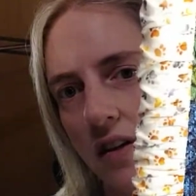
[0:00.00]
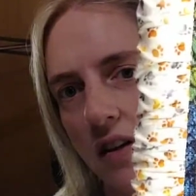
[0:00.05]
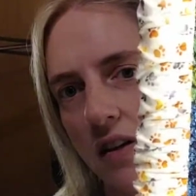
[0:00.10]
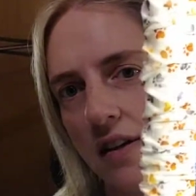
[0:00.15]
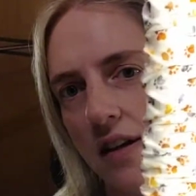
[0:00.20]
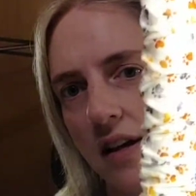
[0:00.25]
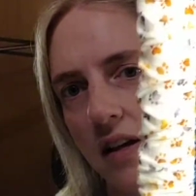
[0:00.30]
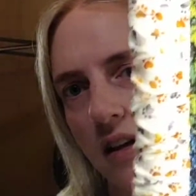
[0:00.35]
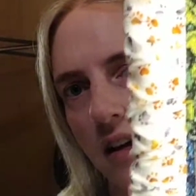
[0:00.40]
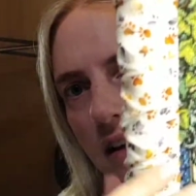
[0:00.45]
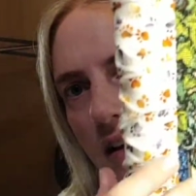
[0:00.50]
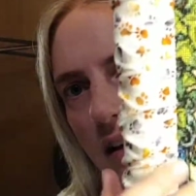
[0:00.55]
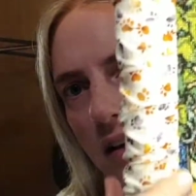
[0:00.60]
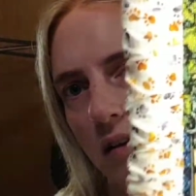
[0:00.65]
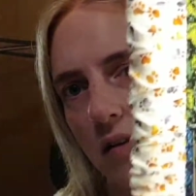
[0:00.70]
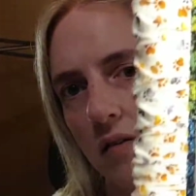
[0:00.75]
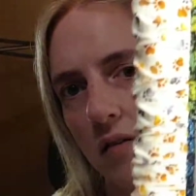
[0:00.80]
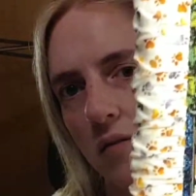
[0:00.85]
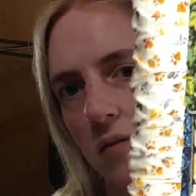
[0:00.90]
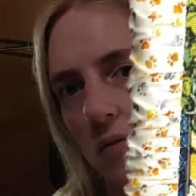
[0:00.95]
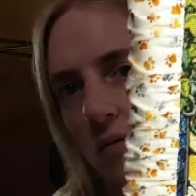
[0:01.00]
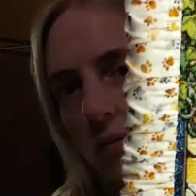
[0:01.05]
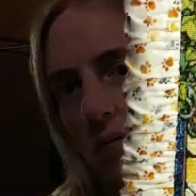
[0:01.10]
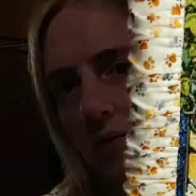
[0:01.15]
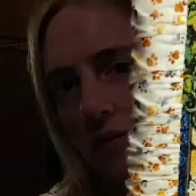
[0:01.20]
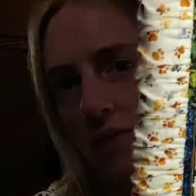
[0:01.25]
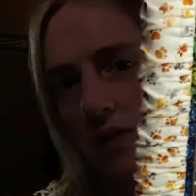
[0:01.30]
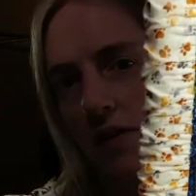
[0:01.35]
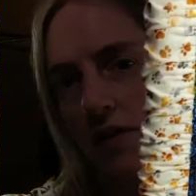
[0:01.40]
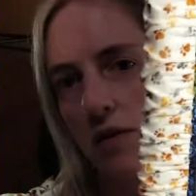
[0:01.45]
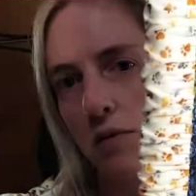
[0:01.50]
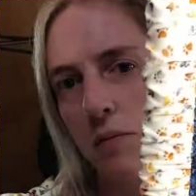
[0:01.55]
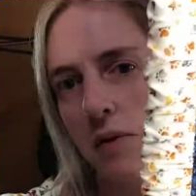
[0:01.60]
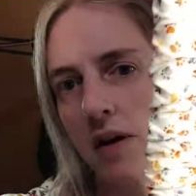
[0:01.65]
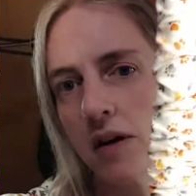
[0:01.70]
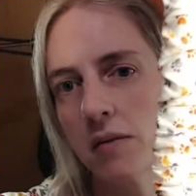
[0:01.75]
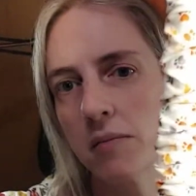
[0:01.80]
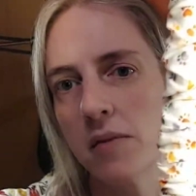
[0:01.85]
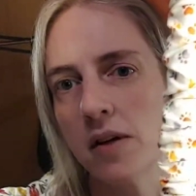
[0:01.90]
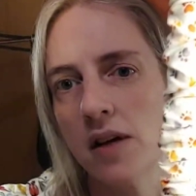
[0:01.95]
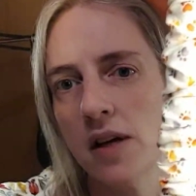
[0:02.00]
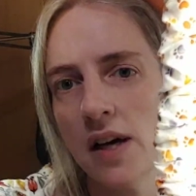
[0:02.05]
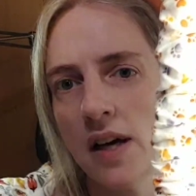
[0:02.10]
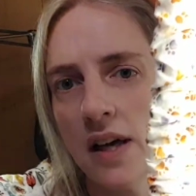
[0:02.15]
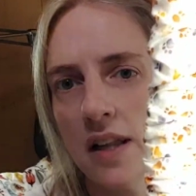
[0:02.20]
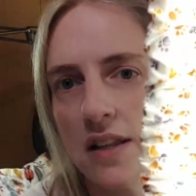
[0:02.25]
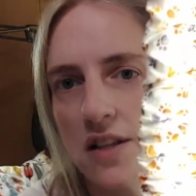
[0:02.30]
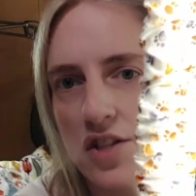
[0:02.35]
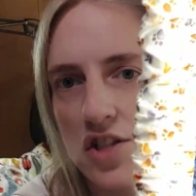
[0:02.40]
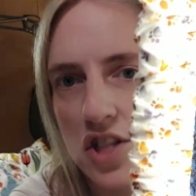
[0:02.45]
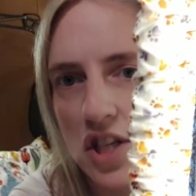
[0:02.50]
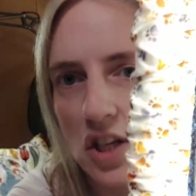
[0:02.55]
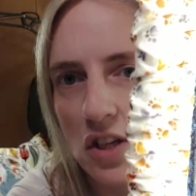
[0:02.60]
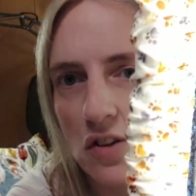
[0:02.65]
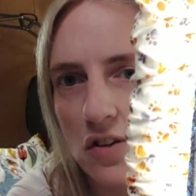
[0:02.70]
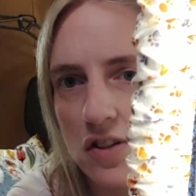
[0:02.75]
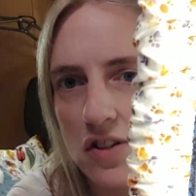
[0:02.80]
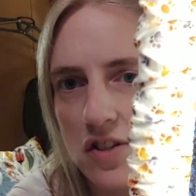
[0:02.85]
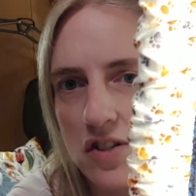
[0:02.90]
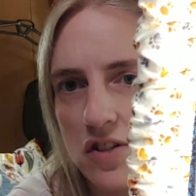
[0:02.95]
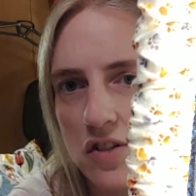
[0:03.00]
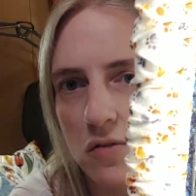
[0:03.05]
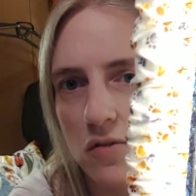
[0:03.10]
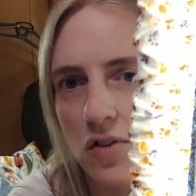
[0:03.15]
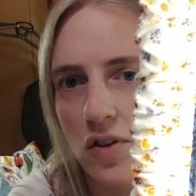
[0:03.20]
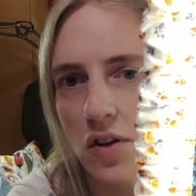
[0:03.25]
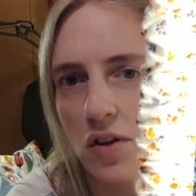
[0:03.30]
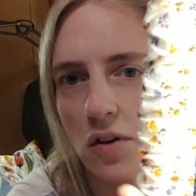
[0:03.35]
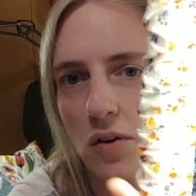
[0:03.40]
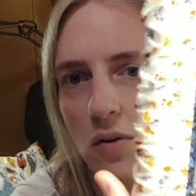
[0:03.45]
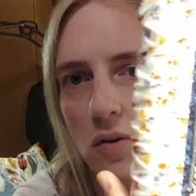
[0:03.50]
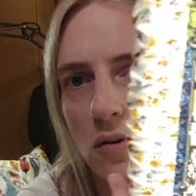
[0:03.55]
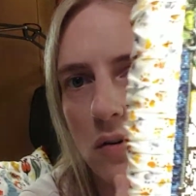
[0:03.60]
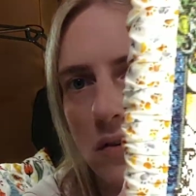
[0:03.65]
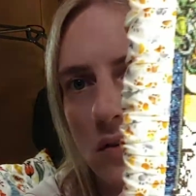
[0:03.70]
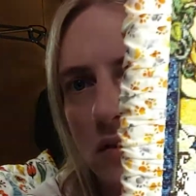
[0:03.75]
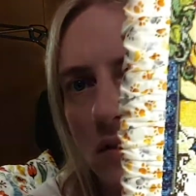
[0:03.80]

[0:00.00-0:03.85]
And then I can fill in the bottom. The shield is new too.